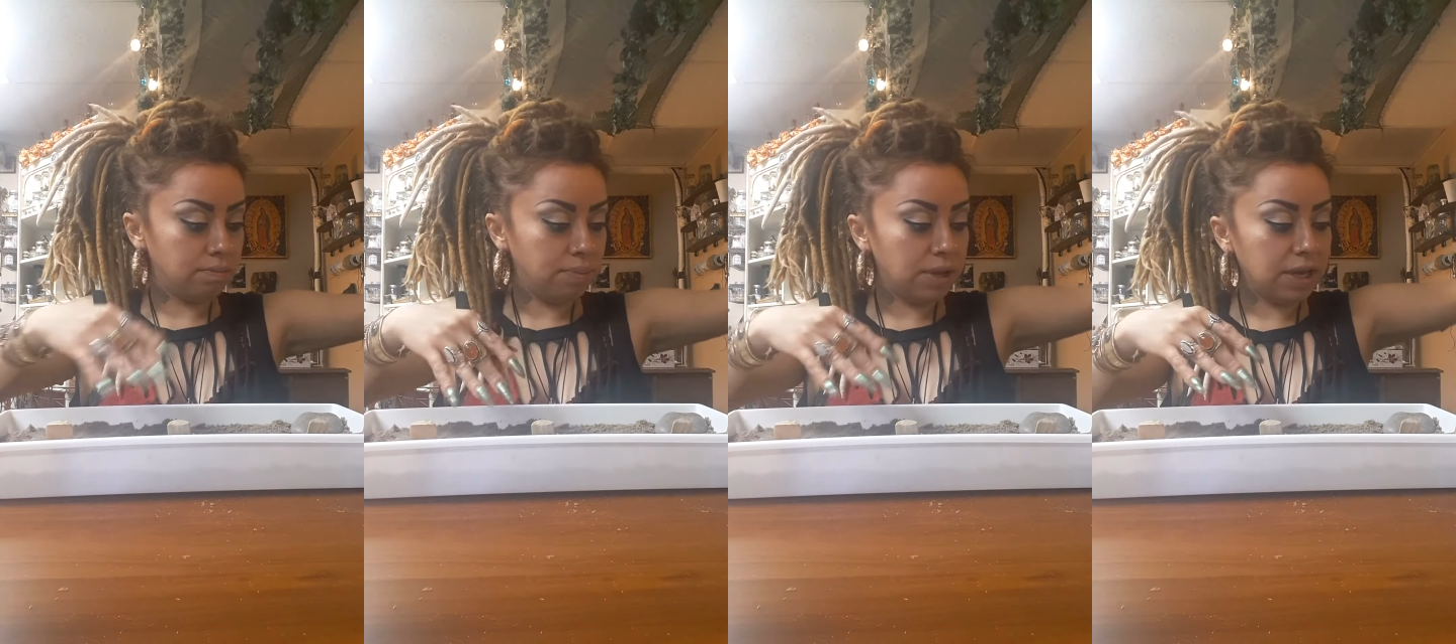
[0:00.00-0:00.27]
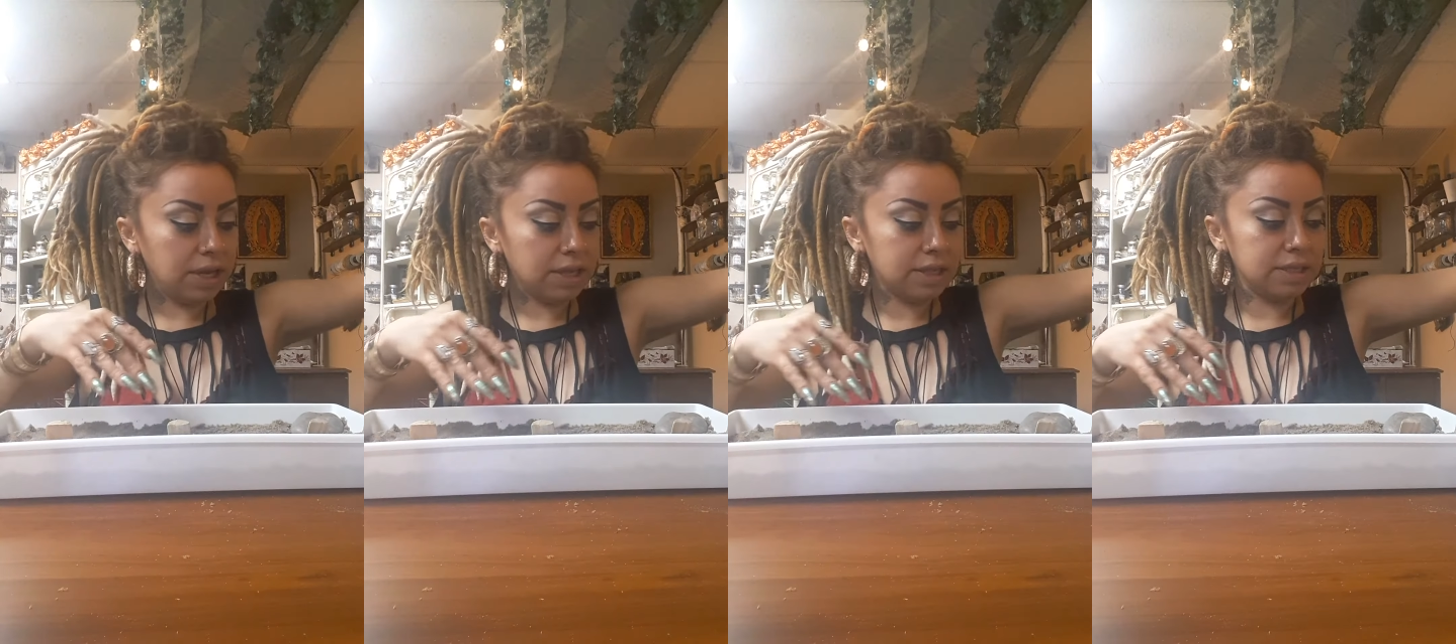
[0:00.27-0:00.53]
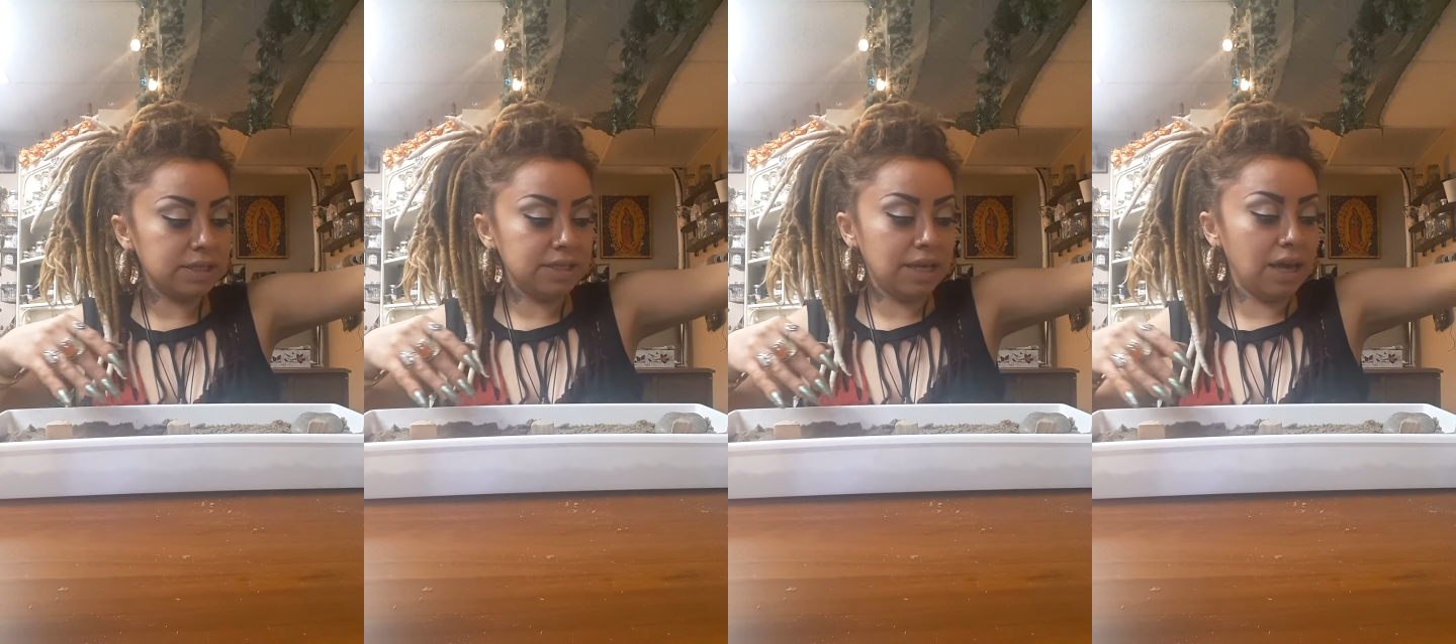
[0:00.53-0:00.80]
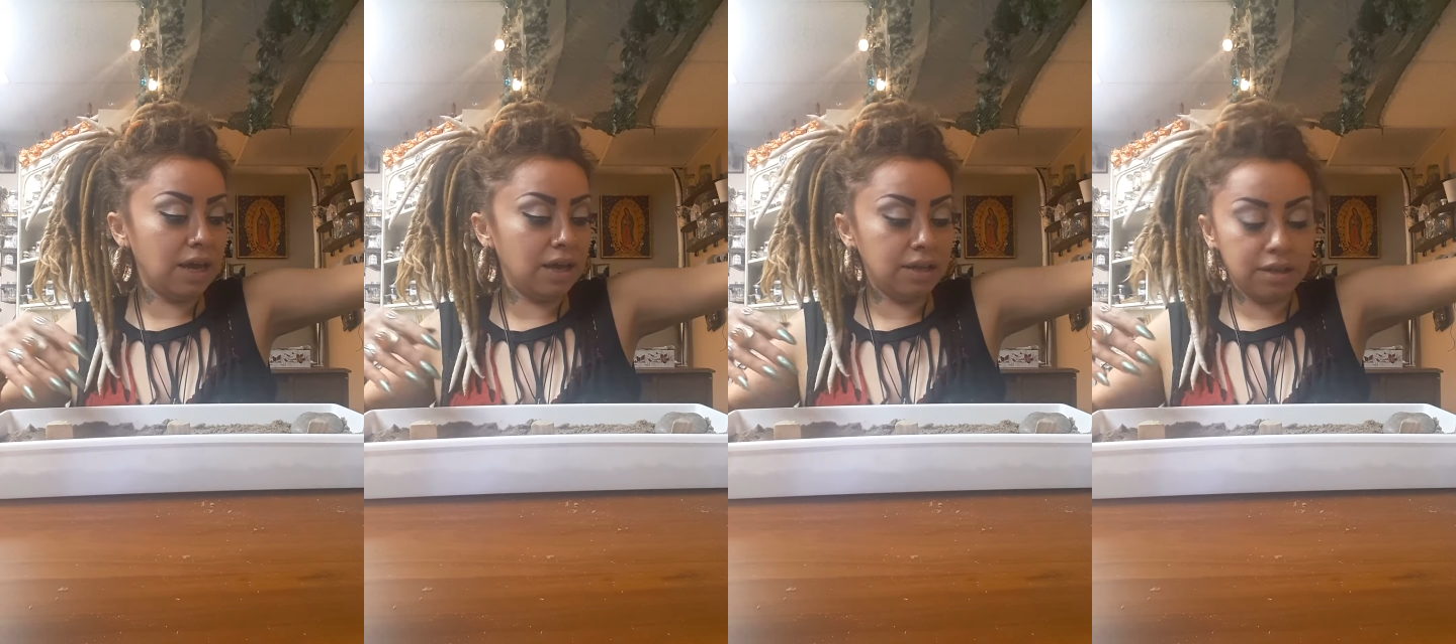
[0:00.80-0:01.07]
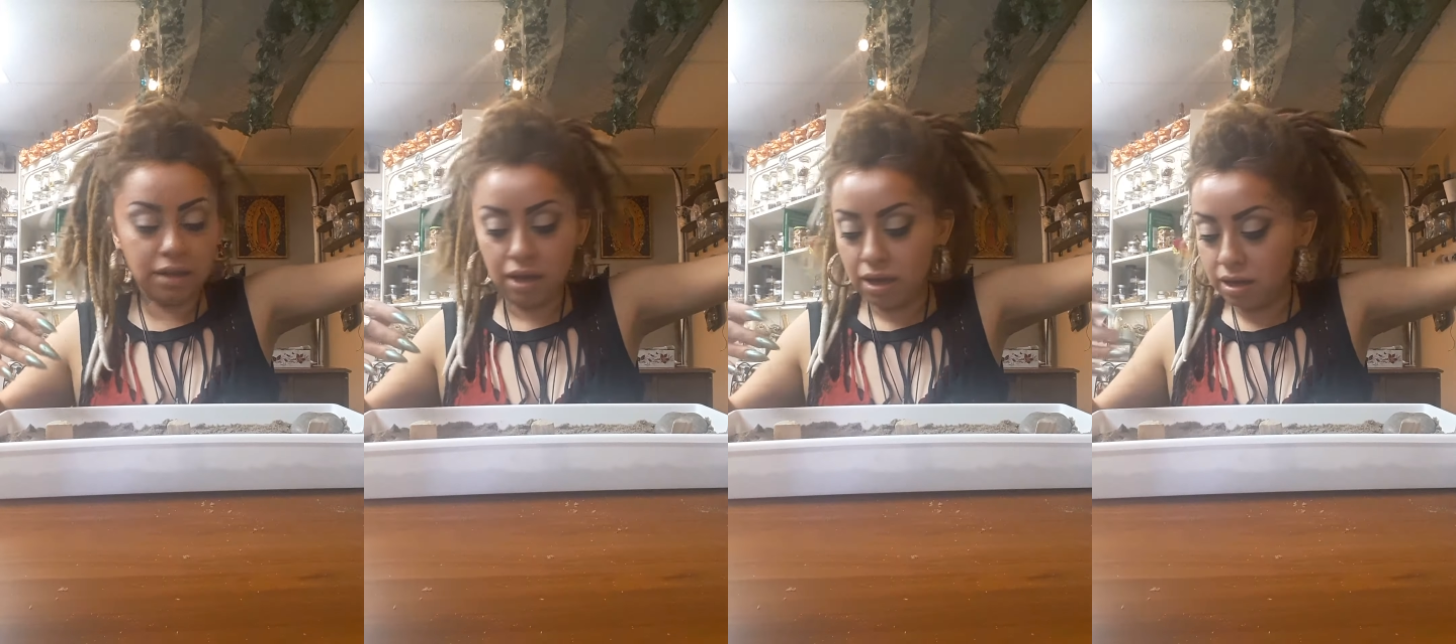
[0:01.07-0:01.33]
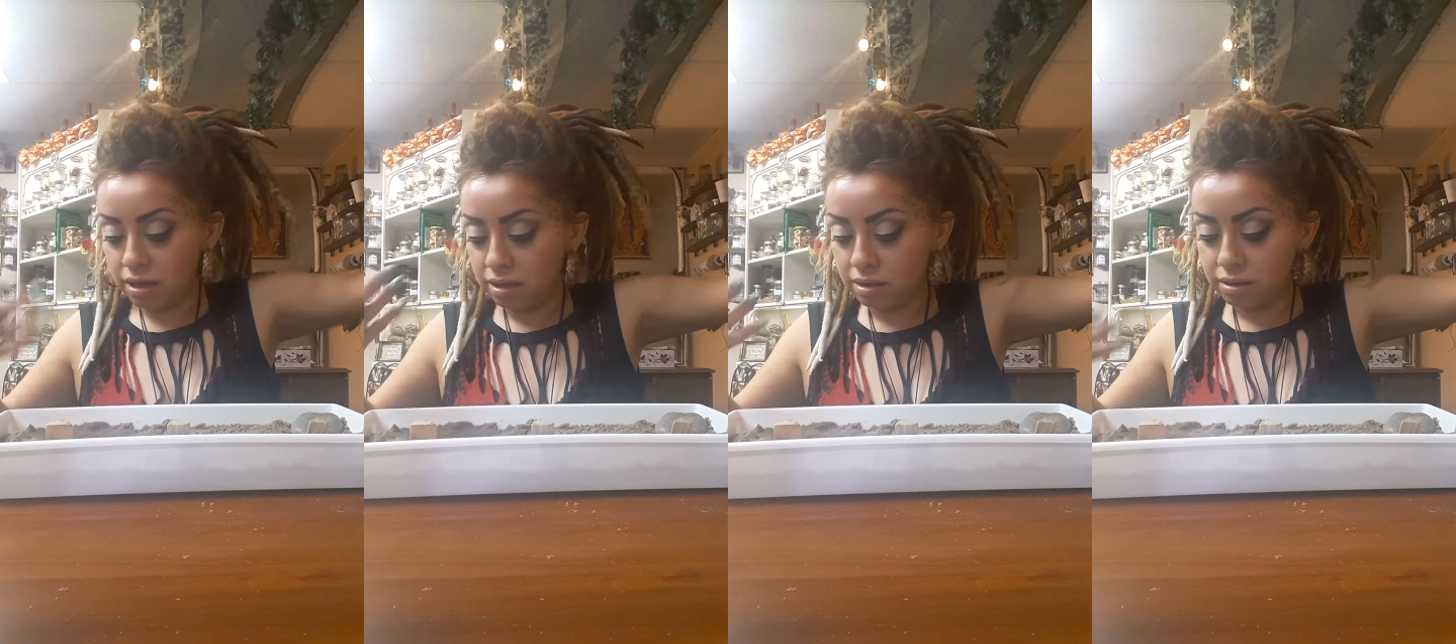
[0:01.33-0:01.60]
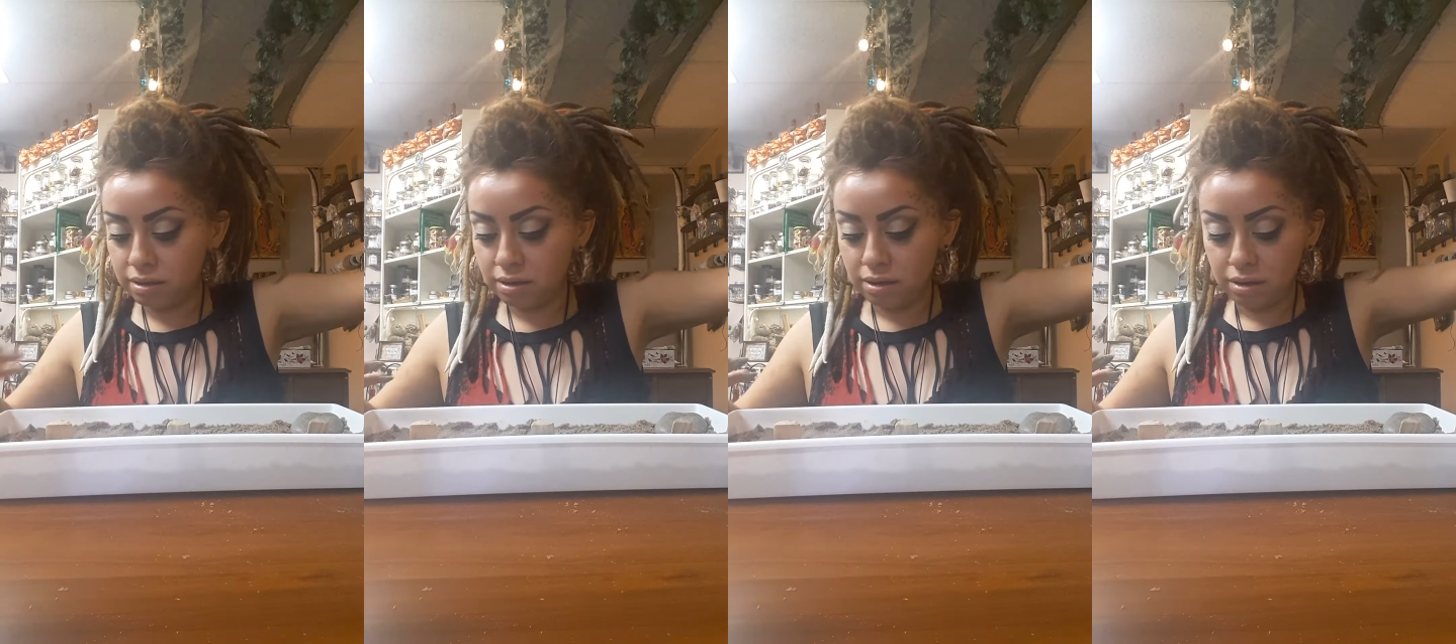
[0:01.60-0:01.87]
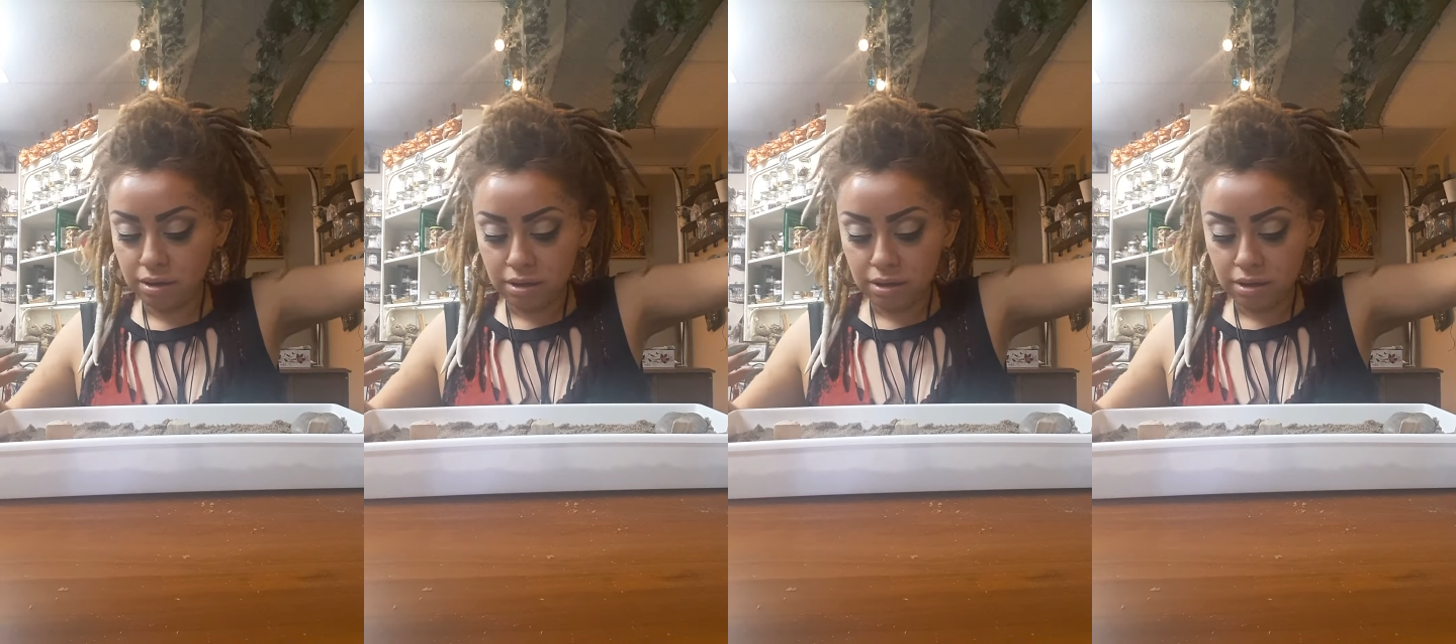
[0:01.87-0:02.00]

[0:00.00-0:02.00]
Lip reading: play in the sand and